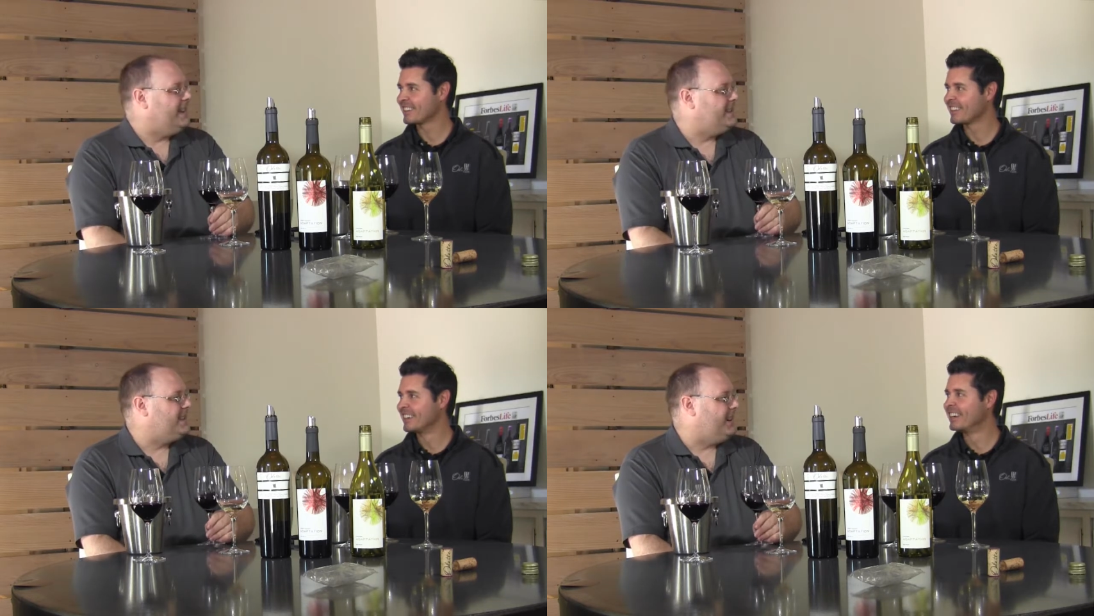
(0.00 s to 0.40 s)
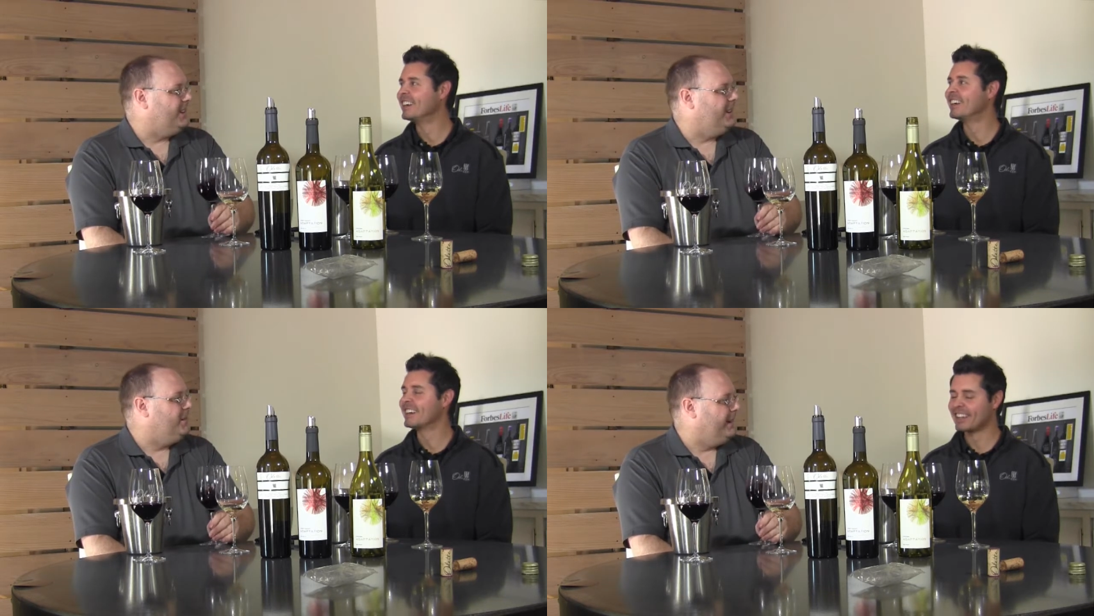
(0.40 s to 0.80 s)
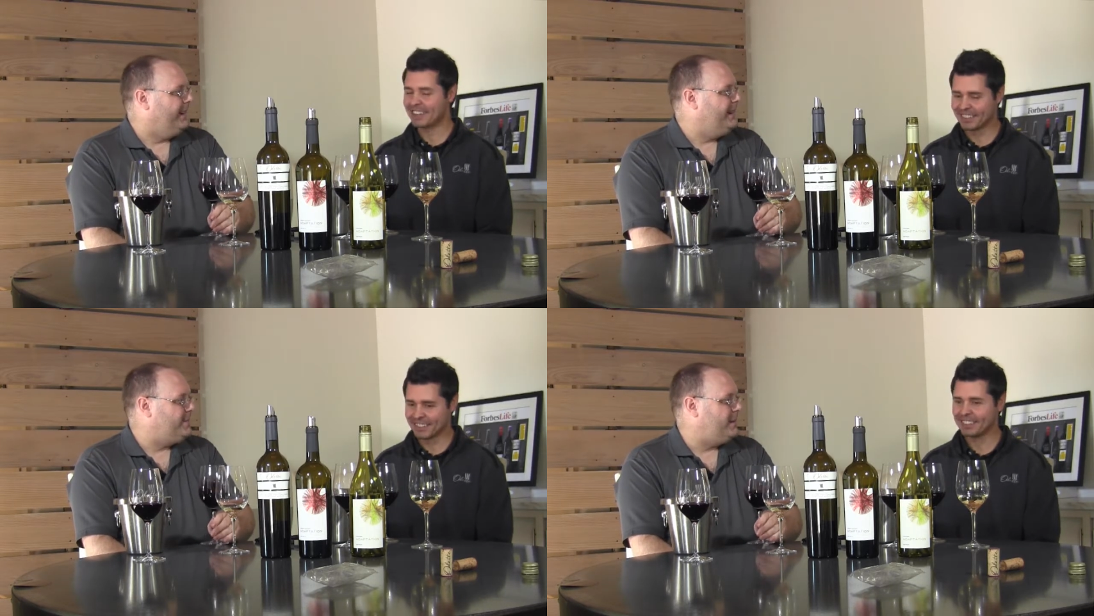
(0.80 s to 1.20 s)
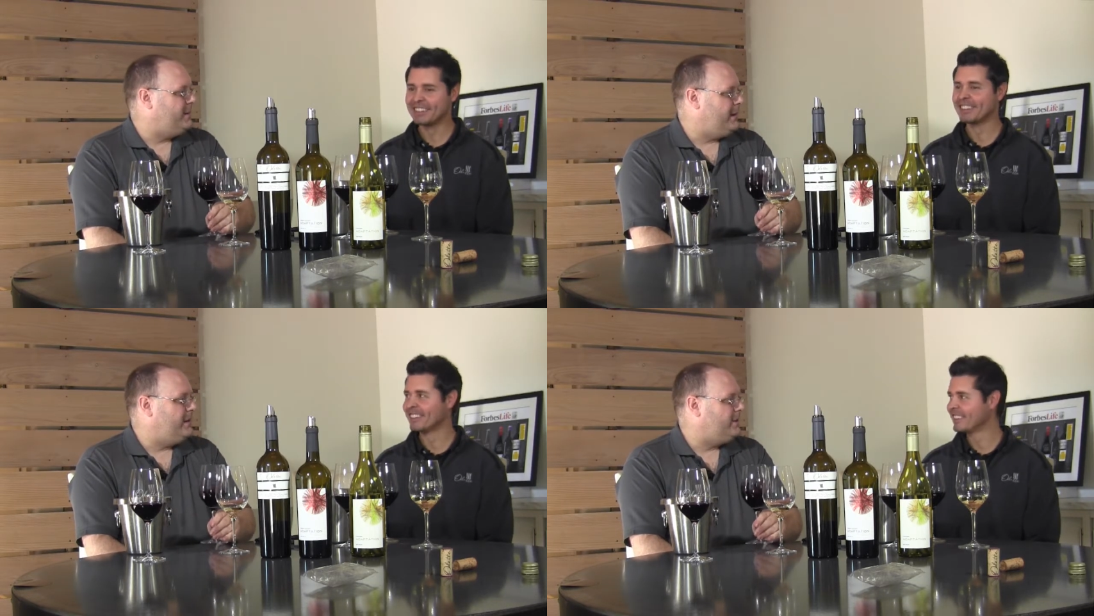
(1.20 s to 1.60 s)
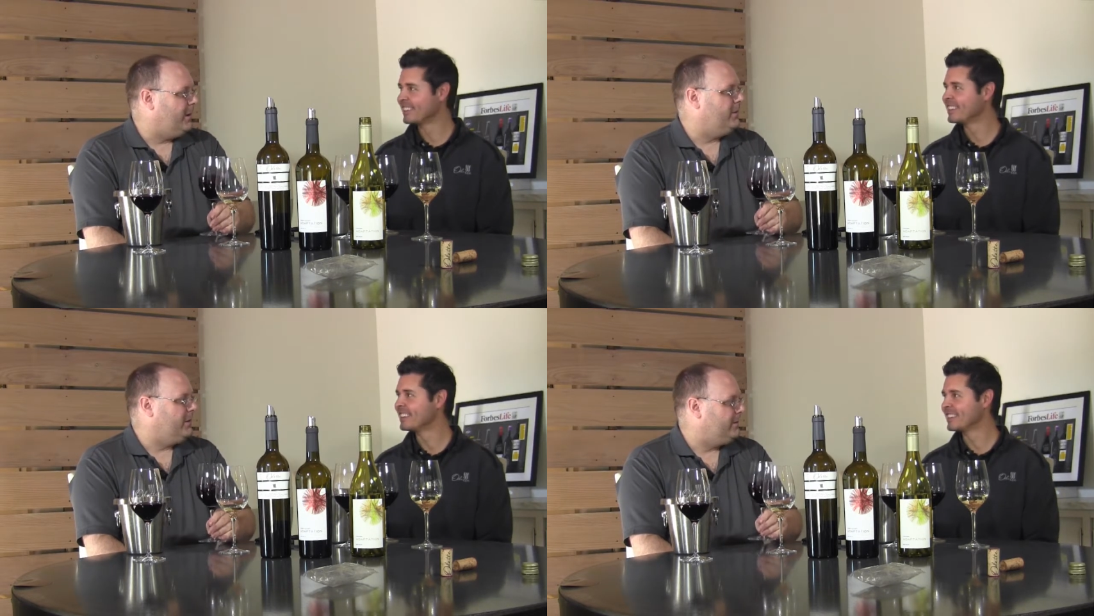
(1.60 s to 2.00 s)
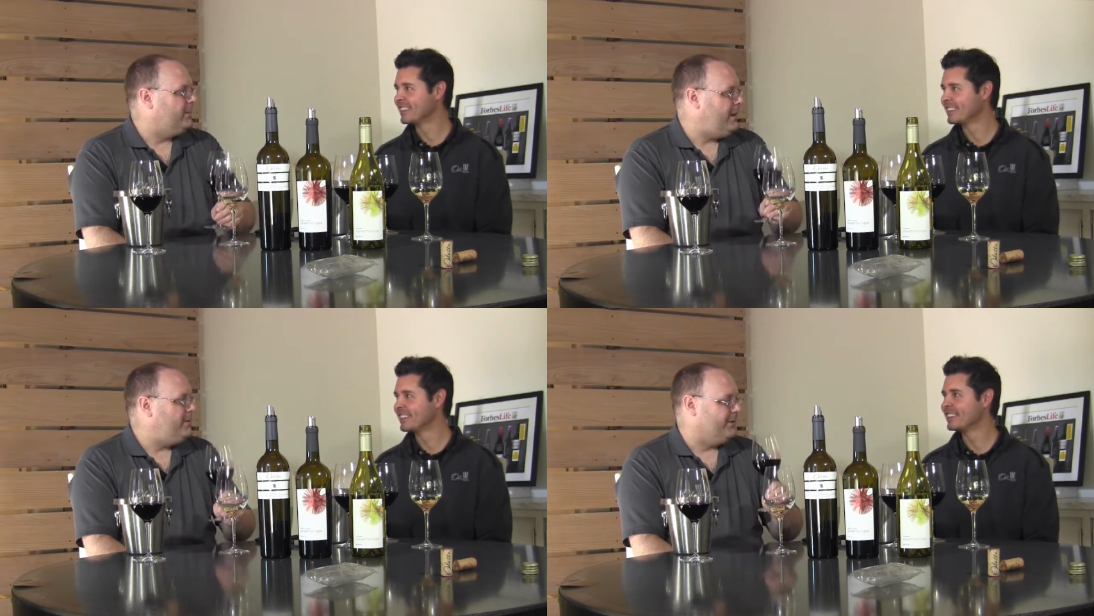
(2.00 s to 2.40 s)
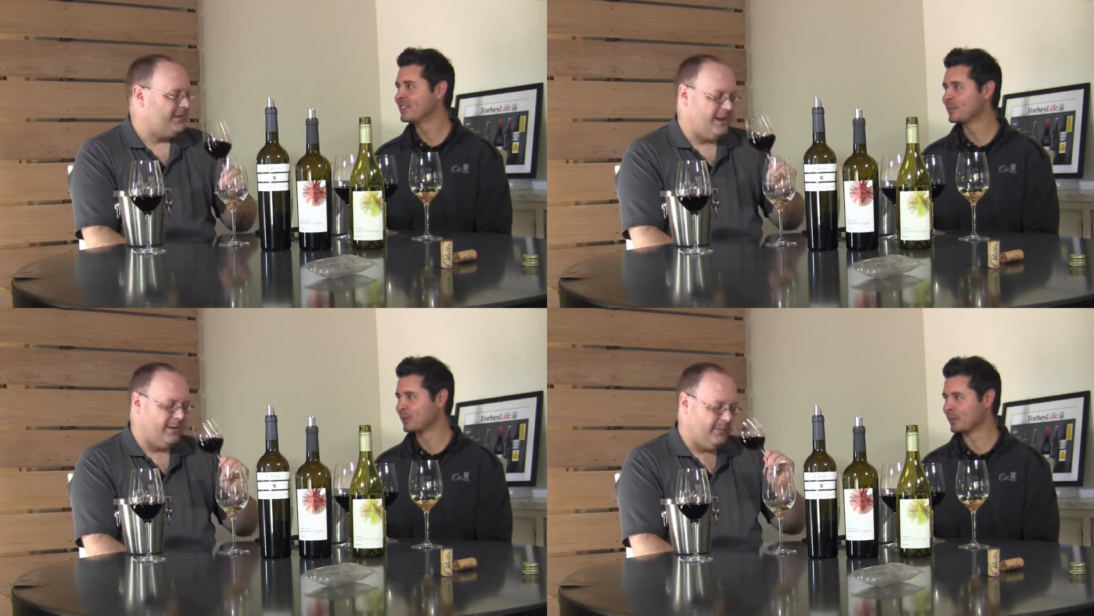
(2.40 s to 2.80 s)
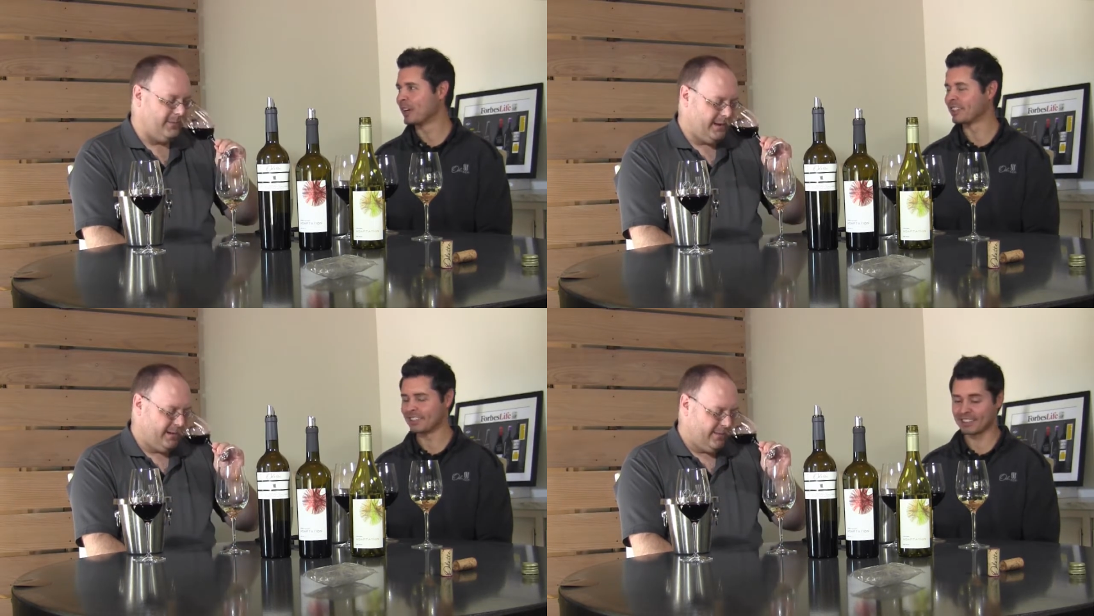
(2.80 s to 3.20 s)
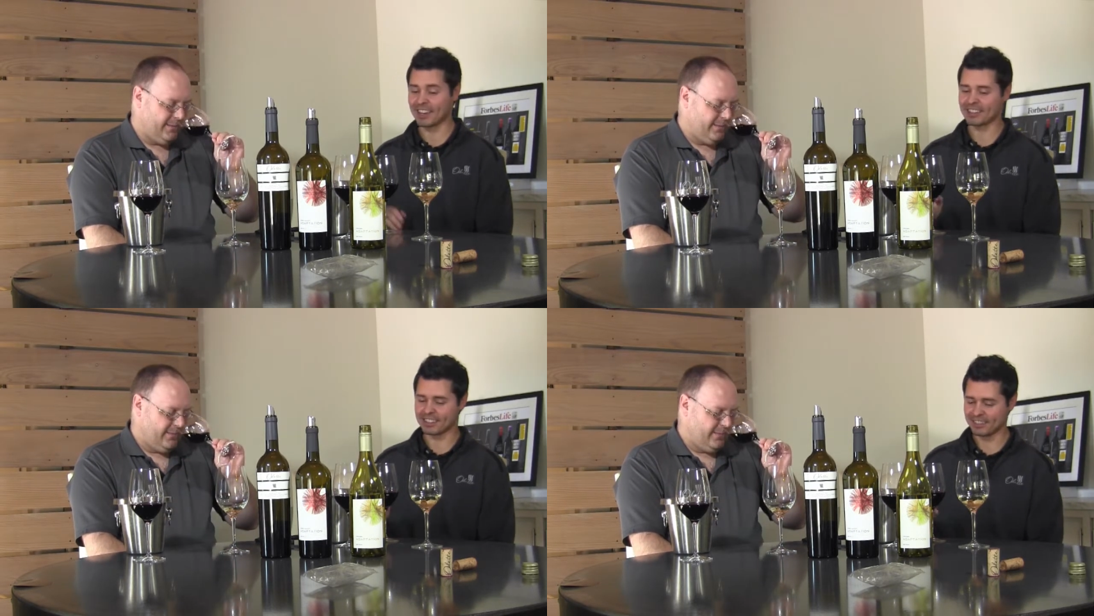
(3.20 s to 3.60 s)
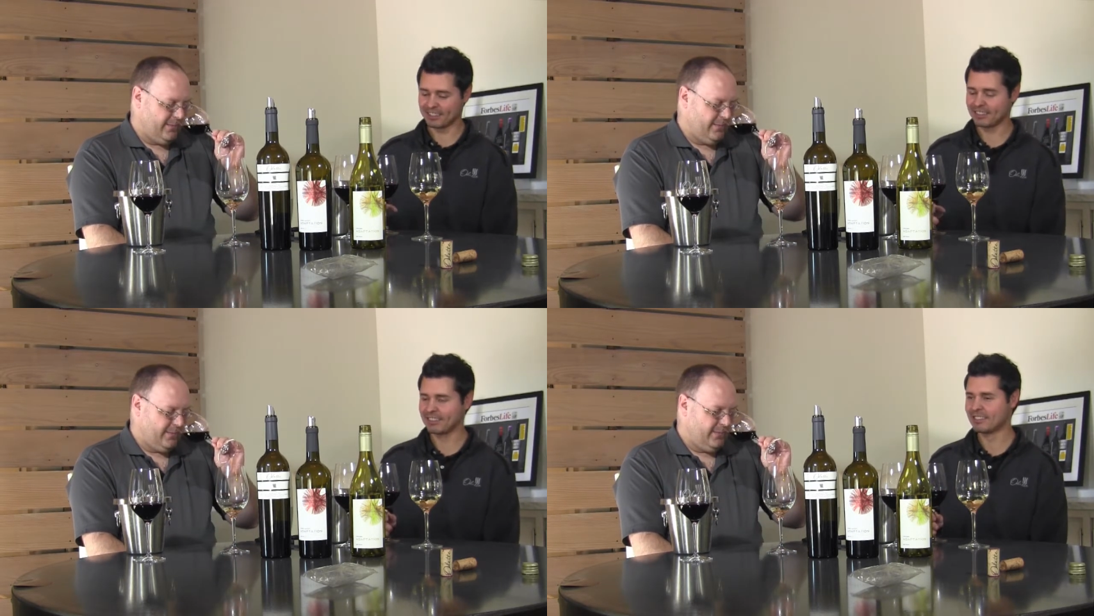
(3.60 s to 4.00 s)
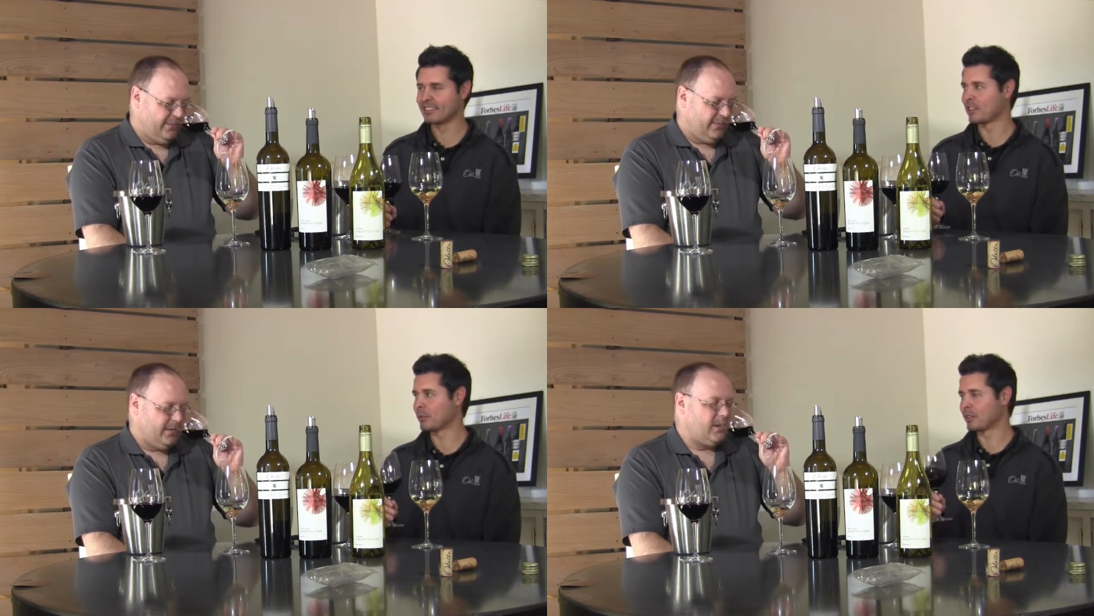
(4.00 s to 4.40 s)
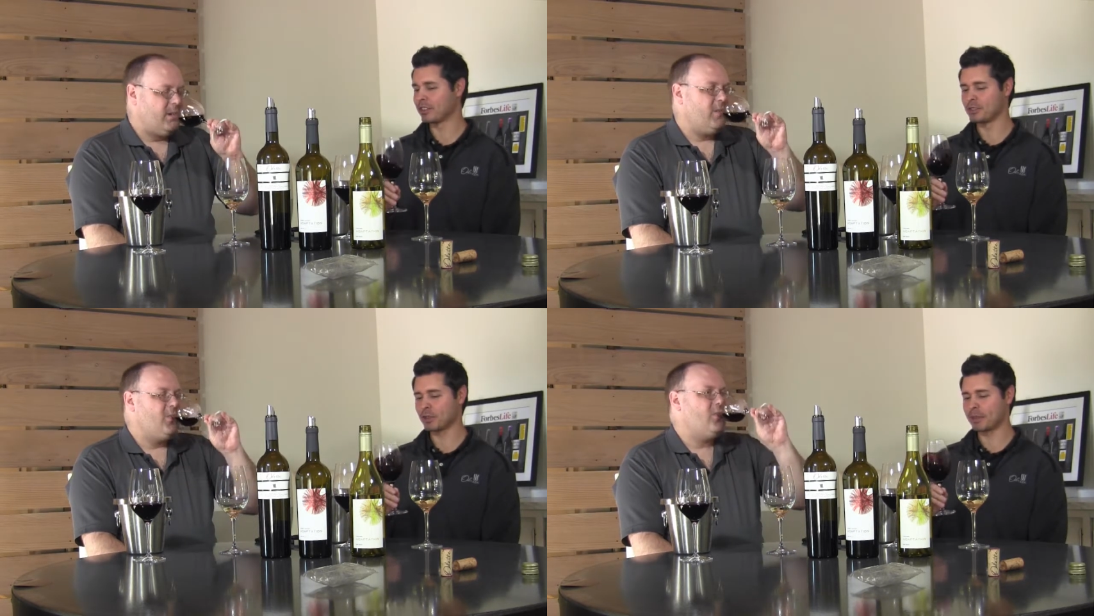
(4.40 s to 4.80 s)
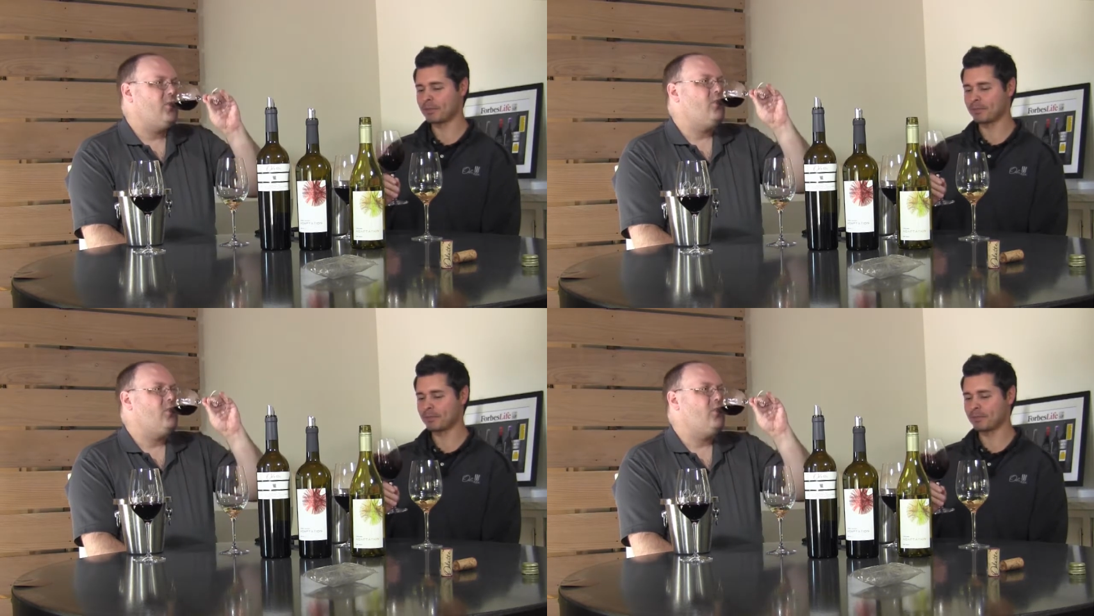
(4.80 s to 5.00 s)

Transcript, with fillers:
Speaker 1: necessarily, but it's meant to be enjoyed with people, so. Right, exactly.
Speaker 2: It's all about the enjoyment.